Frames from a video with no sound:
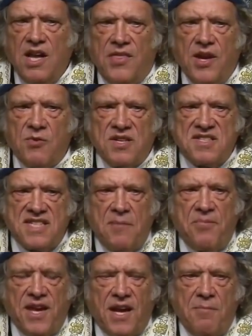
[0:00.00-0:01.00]
There was
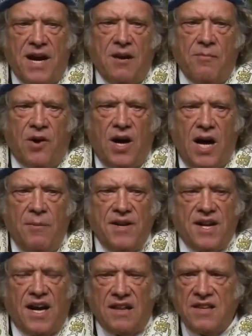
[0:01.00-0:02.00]
something about
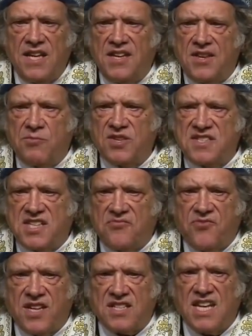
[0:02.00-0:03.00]
Muhammad Ali that was
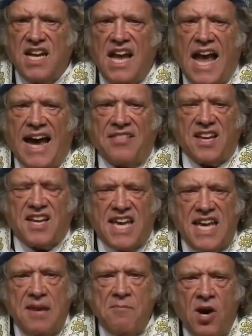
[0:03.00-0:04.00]
different. At the
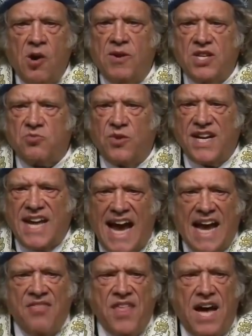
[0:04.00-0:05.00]
key moment when he
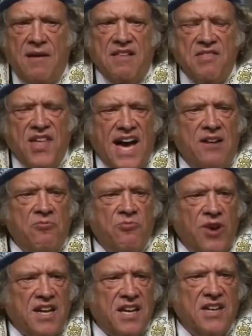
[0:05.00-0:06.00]
had that, that
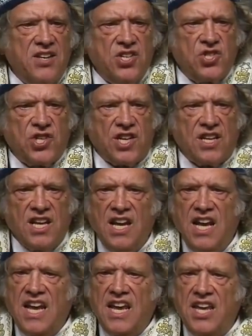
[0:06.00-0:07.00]
recognition,
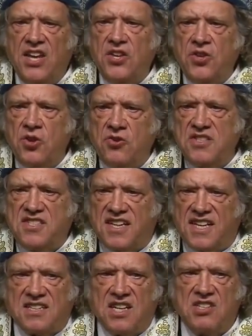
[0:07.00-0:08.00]
he used
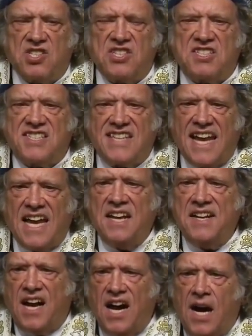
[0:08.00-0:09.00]
it to
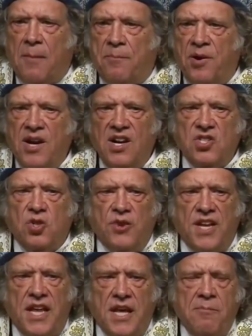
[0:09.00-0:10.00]
stand up to
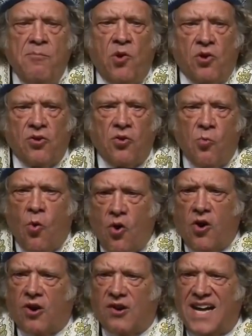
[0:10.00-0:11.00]
an immoral
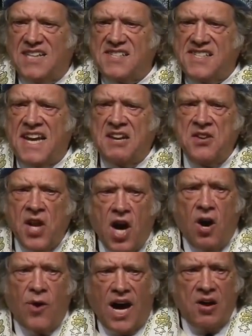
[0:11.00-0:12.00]
war and say,
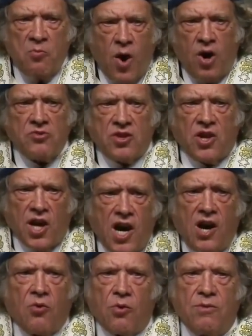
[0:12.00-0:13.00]
No, I won't
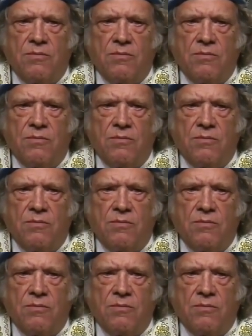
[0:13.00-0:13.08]
go.